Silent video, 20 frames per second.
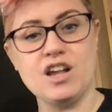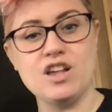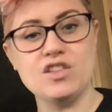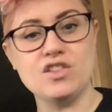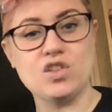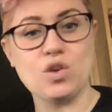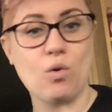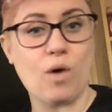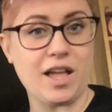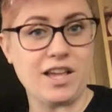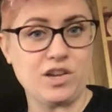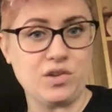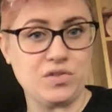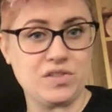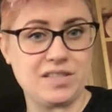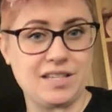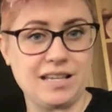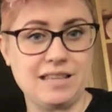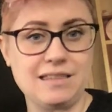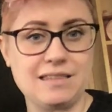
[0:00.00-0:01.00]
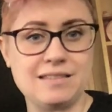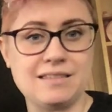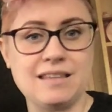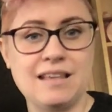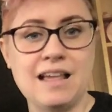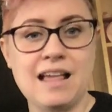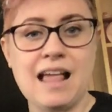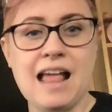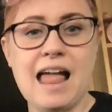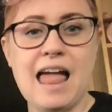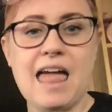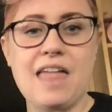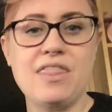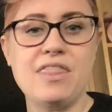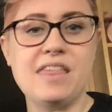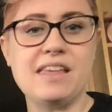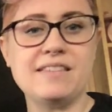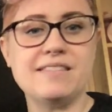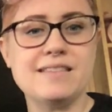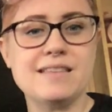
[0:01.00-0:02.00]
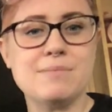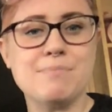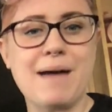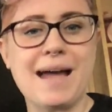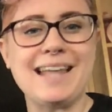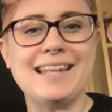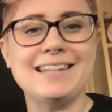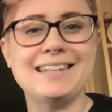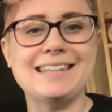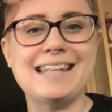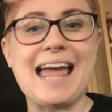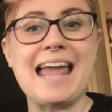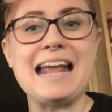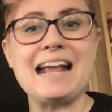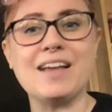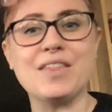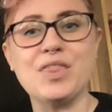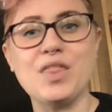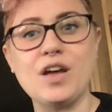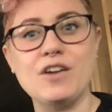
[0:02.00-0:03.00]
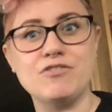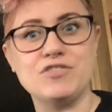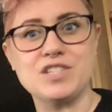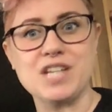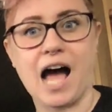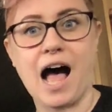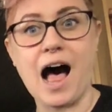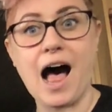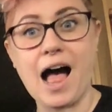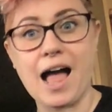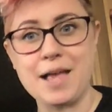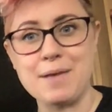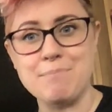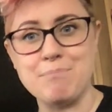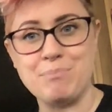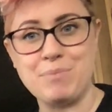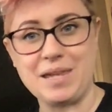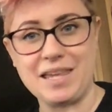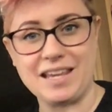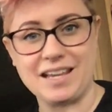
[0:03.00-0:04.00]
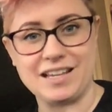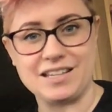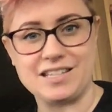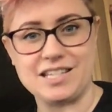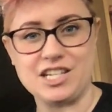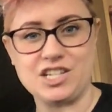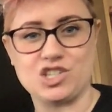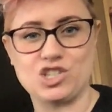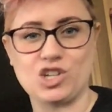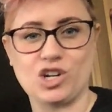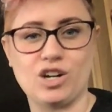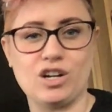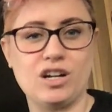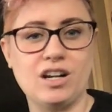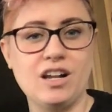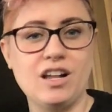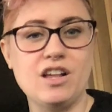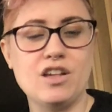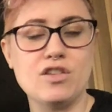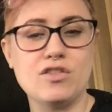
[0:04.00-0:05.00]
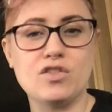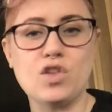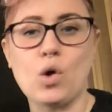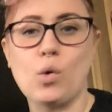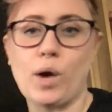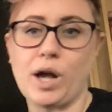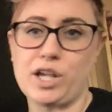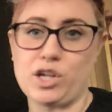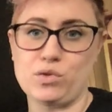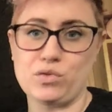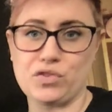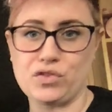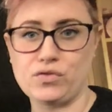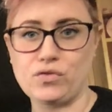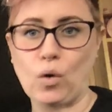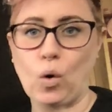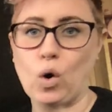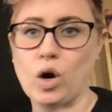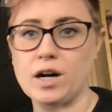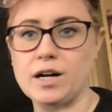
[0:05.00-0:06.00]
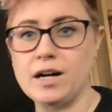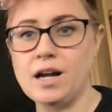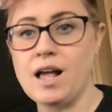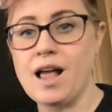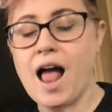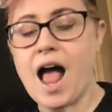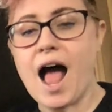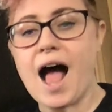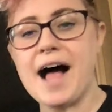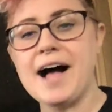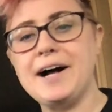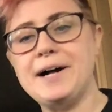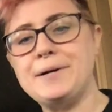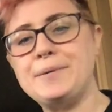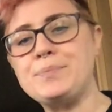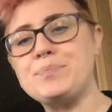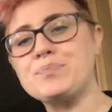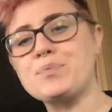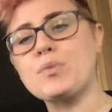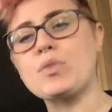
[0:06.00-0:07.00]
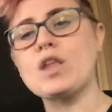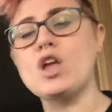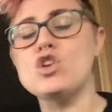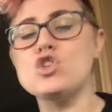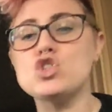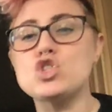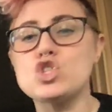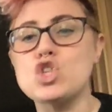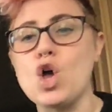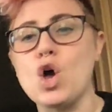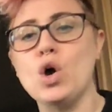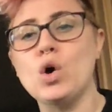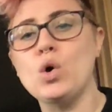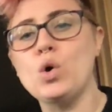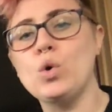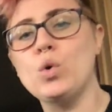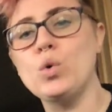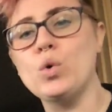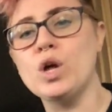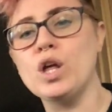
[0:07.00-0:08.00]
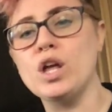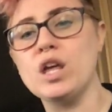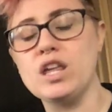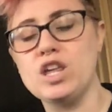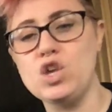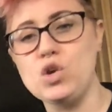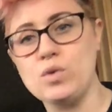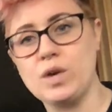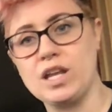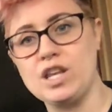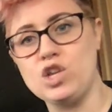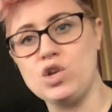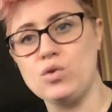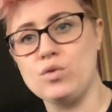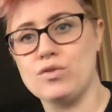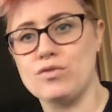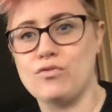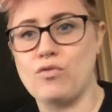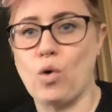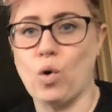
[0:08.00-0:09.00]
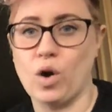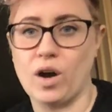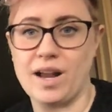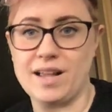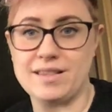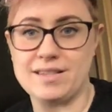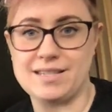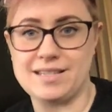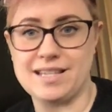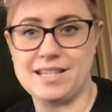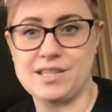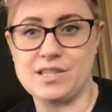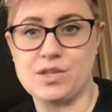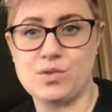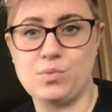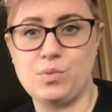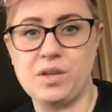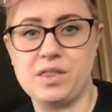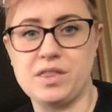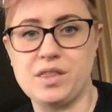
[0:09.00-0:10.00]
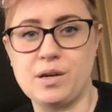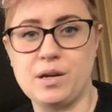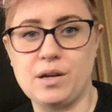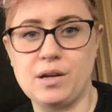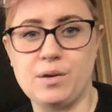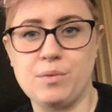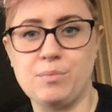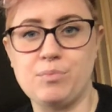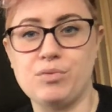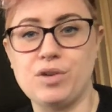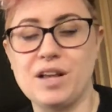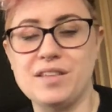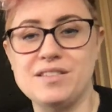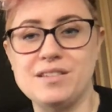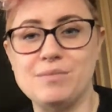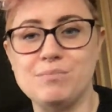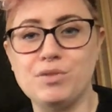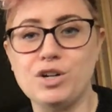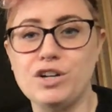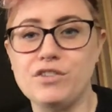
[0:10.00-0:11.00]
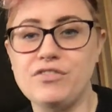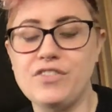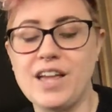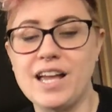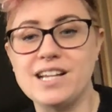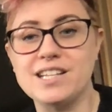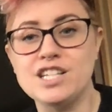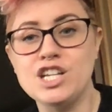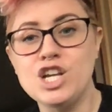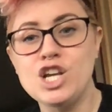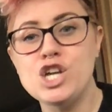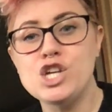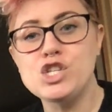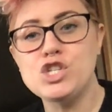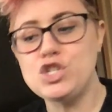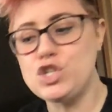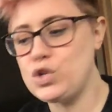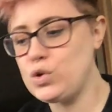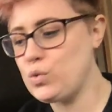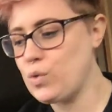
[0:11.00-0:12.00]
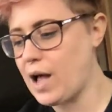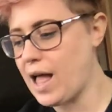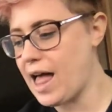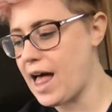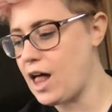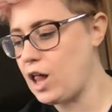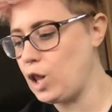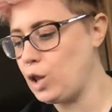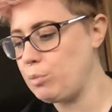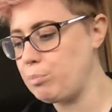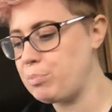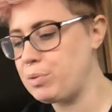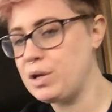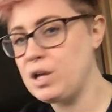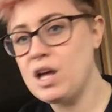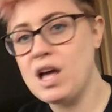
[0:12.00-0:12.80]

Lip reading: so I use since, and this is my length of time being a teacher, so I use for. So you can use for and since with the present perfect to help